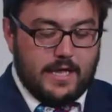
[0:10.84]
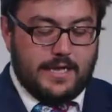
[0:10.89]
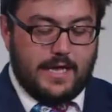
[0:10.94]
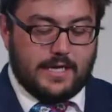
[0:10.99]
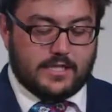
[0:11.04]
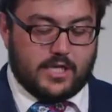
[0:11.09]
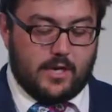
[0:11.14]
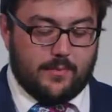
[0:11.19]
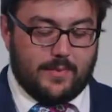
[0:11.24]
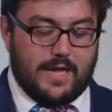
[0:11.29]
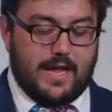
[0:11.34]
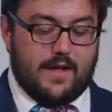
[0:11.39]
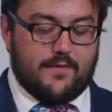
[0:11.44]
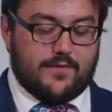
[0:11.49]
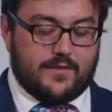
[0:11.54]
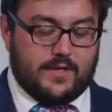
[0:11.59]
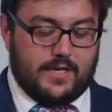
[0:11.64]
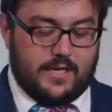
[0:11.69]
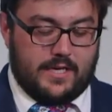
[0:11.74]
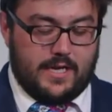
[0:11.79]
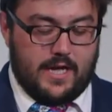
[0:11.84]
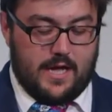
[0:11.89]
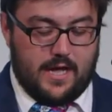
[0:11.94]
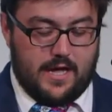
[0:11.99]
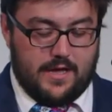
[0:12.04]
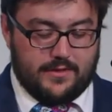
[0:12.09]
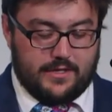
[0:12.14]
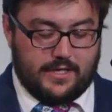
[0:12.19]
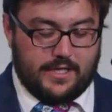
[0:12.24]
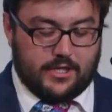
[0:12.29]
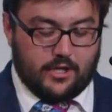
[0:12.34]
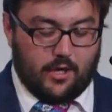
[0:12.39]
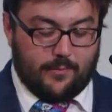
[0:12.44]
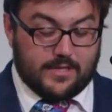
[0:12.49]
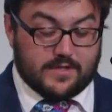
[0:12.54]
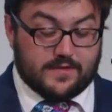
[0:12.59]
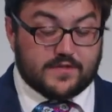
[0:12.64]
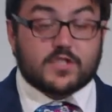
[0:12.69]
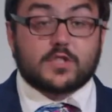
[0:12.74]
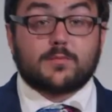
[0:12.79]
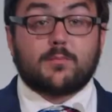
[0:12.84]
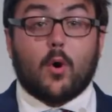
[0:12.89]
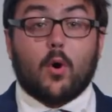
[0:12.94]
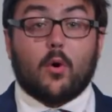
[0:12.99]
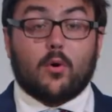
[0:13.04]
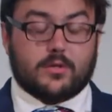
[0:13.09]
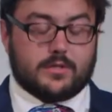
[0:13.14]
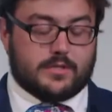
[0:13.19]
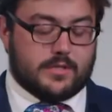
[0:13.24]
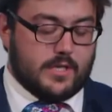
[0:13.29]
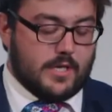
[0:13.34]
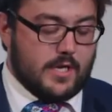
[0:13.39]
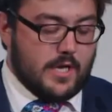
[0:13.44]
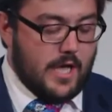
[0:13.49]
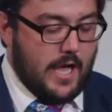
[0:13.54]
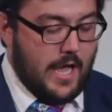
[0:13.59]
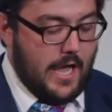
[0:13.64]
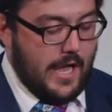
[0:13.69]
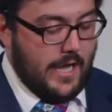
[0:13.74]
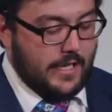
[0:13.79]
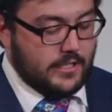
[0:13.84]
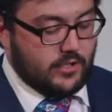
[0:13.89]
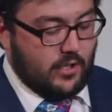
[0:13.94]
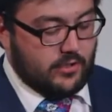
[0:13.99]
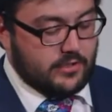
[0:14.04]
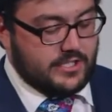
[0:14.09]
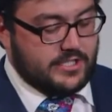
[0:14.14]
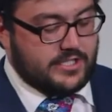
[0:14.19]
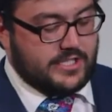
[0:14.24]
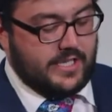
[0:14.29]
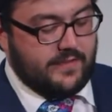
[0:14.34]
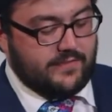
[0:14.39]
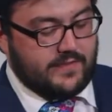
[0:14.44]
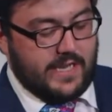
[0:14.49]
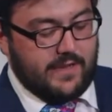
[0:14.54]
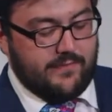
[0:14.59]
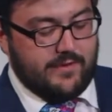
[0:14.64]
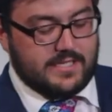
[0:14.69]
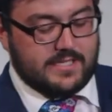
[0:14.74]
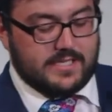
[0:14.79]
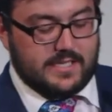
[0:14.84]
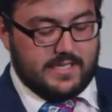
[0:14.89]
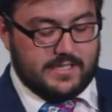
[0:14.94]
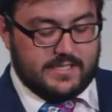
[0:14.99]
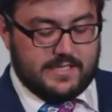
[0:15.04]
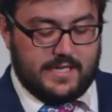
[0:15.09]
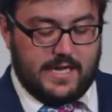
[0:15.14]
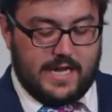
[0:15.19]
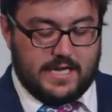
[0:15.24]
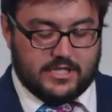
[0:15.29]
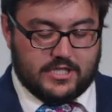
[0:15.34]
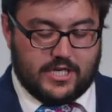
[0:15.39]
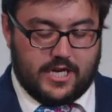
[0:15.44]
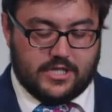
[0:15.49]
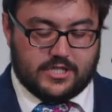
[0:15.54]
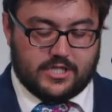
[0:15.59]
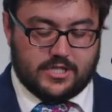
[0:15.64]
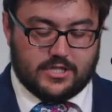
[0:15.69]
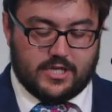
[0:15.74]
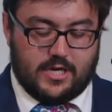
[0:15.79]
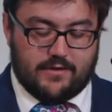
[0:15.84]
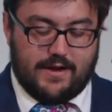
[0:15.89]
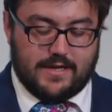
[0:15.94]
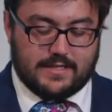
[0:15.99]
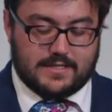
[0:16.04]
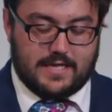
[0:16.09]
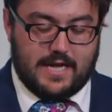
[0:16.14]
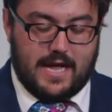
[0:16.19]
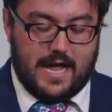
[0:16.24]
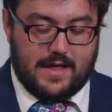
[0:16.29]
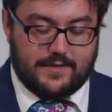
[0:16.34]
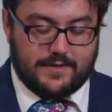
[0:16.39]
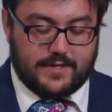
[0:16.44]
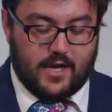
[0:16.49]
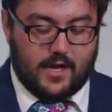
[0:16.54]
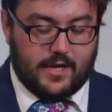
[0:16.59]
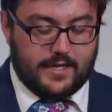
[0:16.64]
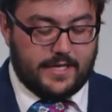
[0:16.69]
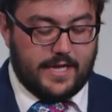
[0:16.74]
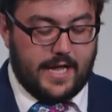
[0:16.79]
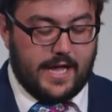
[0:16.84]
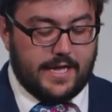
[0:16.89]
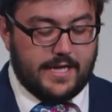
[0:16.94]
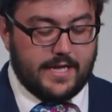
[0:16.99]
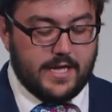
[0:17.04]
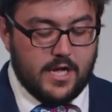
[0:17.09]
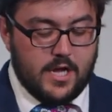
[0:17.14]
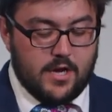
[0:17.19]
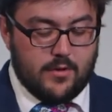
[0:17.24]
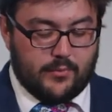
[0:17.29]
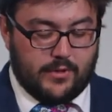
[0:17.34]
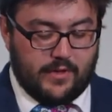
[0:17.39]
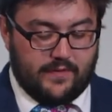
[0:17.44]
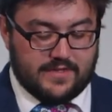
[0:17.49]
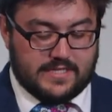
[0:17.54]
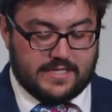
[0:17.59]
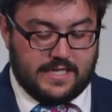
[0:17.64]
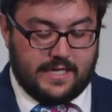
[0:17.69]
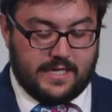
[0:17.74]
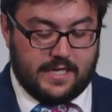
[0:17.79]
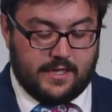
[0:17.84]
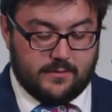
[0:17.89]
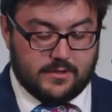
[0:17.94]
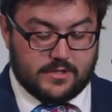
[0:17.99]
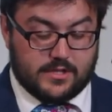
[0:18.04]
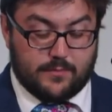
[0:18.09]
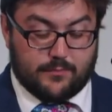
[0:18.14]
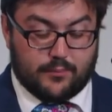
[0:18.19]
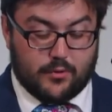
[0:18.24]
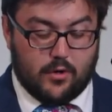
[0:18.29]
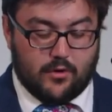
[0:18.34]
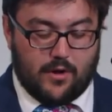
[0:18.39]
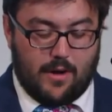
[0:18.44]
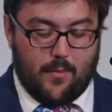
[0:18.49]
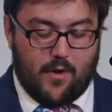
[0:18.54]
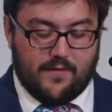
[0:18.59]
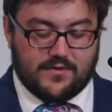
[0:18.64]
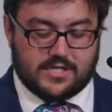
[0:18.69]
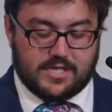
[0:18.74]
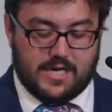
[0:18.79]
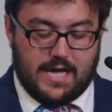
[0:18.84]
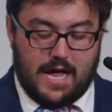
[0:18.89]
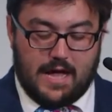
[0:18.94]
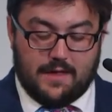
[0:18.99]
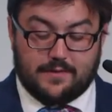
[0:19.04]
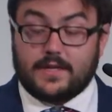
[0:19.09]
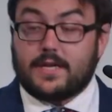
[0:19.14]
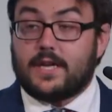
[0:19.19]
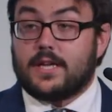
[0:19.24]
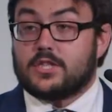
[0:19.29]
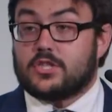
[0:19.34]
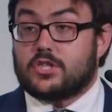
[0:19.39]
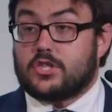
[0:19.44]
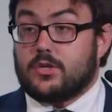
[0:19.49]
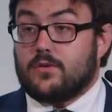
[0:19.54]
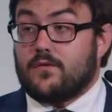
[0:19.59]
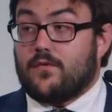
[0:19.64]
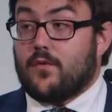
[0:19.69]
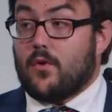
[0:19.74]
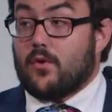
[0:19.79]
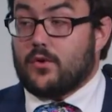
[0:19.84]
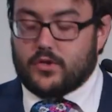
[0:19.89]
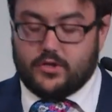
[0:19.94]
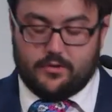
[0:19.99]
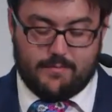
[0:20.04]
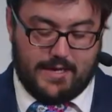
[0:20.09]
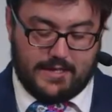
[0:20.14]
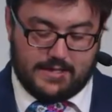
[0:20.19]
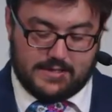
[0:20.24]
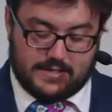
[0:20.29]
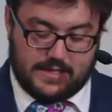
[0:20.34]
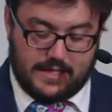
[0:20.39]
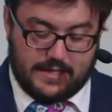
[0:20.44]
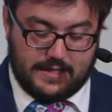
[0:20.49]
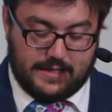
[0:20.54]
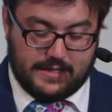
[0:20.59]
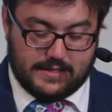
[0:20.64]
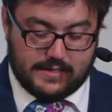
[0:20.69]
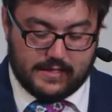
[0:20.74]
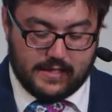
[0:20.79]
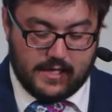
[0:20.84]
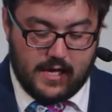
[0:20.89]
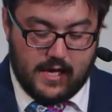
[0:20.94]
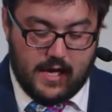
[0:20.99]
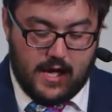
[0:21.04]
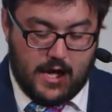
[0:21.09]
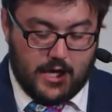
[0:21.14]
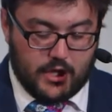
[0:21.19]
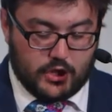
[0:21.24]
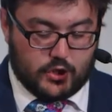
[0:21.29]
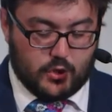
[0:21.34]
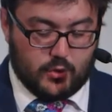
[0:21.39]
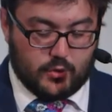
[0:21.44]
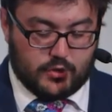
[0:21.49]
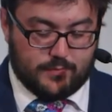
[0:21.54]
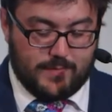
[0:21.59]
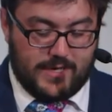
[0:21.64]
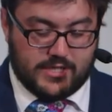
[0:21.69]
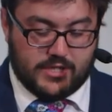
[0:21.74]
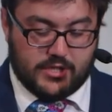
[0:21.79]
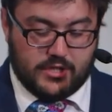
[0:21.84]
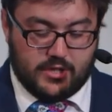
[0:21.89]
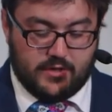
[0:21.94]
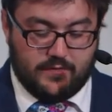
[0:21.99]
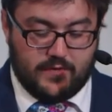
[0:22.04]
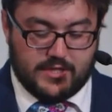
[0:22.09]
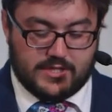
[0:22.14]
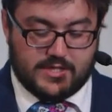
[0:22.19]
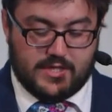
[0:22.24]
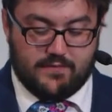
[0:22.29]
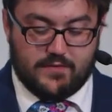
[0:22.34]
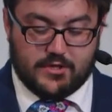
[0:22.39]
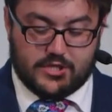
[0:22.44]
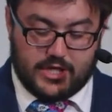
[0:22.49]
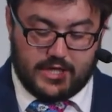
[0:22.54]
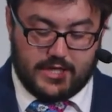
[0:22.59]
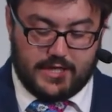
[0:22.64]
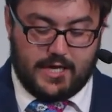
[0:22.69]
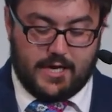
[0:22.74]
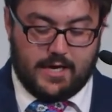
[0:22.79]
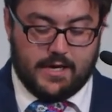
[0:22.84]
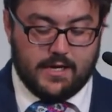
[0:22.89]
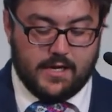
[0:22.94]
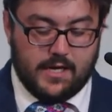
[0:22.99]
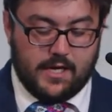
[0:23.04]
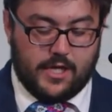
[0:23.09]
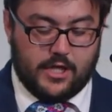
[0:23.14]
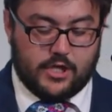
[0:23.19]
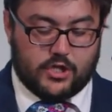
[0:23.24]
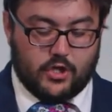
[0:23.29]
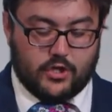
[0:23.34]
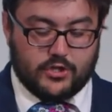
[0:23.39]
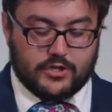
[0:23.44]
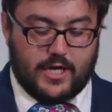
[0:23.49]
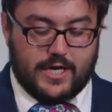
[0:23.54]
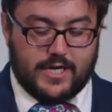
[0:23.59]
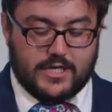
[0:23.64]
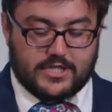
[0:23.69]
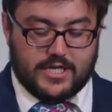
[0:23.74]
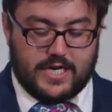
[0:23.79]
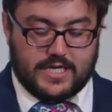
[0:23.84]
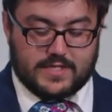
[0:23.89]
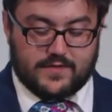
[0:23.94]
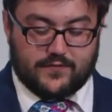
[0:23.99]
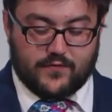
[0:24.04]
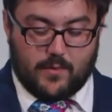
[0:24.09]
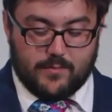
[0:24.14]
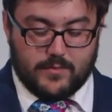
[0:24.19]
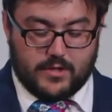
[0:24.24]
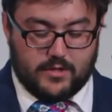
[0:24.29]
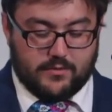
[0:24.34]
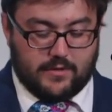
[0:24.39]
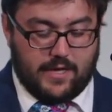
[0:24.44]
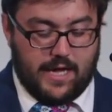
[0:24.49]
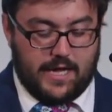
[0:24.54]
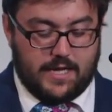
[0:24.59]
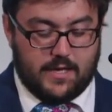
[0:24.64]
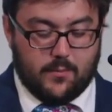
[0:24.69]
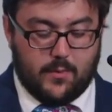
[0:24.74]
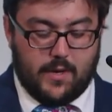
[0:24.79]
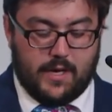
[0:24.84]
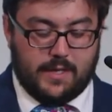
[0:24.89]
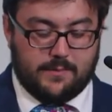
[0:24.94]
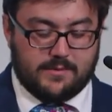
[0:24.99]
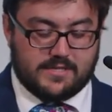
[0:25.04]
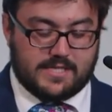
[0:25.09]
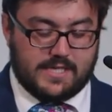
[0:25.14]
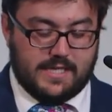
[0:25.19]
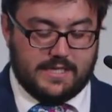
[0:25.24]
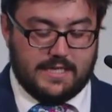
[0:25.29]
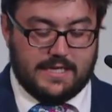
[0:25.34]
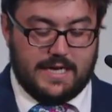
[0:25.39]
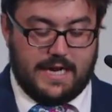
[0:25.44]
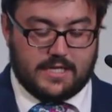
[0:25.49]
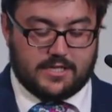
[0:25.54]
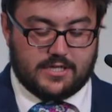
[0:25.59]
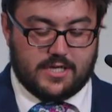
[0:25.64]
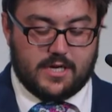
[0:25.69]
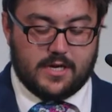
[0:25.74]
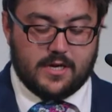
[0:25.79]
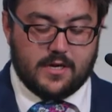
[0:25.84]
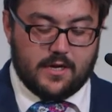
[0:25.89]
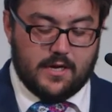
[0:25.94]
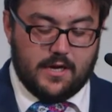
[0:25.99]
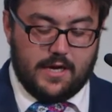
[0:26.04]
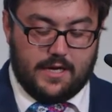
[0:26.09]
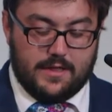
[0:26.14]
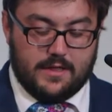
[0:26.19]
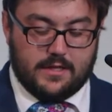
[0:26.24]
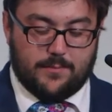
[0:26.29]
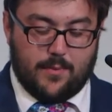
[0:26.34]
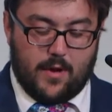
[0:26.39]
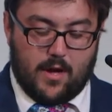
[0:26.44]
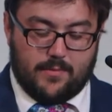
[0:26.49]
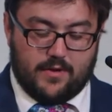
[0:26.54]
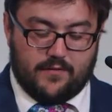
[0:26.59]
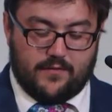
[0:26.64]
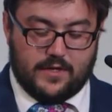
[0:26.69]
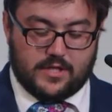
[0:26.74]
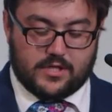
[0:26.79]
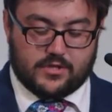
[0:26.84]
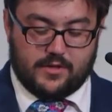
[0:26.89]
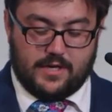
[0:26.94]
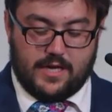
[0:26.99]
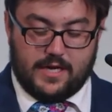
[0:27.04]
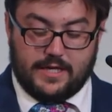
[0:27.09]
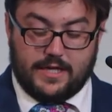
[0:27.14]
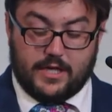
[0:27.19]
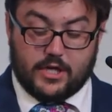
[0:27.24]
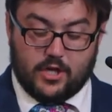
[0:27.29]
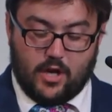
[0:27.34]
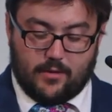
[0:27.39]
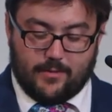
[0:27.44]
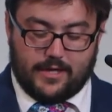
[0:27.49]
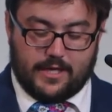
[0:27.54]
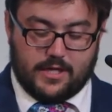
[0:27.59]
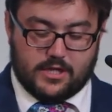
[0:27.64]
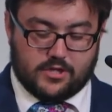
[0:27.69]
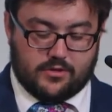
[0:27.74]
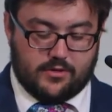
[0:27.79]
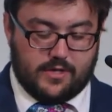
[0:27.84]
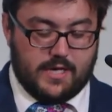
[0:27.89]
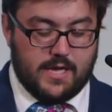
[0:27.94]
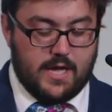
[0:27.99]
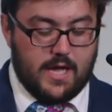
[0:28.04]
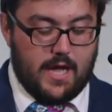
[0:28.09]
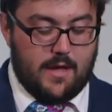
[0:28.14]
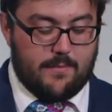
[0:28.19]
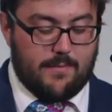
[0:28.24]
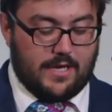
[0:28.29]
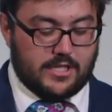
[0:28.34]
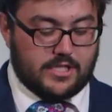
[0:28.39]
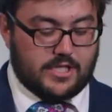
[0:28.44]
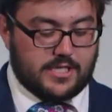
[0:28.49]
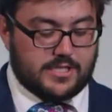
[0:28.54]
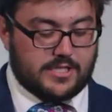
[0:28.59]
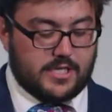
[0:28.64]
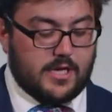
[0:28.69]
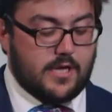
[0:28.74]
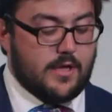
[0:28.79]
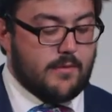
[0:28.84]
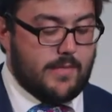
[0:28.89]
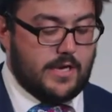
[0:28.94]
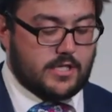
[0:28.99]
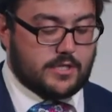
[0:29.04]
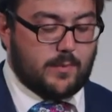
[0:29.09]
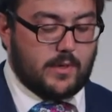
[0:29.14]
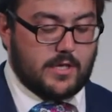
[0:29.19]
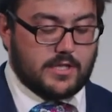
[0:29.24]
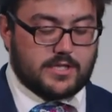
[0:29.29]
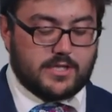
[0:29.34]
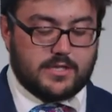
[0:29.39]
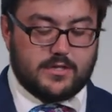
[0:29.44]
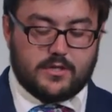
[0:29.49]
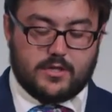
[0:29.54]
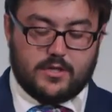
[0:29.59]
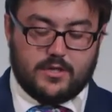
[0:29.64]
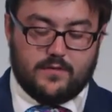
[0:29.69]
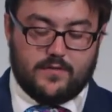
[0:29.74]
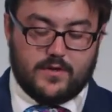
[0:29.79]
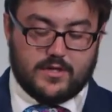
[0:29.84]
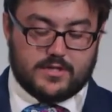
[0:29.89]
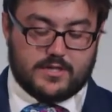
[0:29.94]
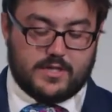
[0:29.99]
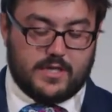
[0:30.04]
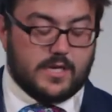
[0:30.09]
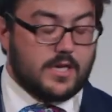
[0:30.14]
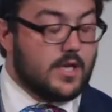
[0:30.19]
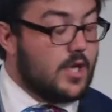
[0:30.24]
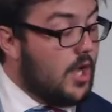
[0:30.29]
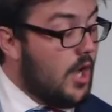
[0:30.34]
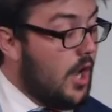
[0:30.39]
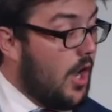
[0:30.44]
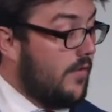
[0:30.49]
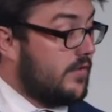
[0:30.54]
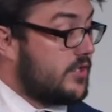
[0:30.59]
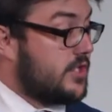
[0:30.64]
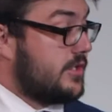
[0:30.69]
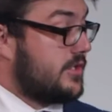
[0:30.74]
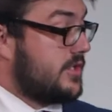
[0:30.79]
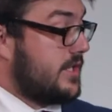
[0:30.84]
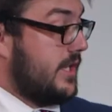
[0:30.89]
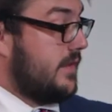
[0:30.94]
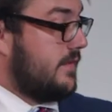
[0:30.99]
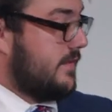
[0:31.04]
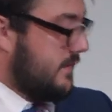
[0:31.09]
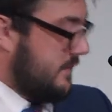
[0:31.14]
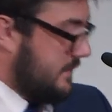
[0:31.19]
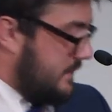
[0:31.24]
Next up, we have the economics of sport. Dr. Steve Davies is the education director at the IEA. Previously, he was the program officer at the Institute for Humane Studies at George Mason University in Virginia. He joined IHS from the UK, where he was senior lecturer in the Department of History and Economic History at Manchester Metropolitan University. Over to you, Steve.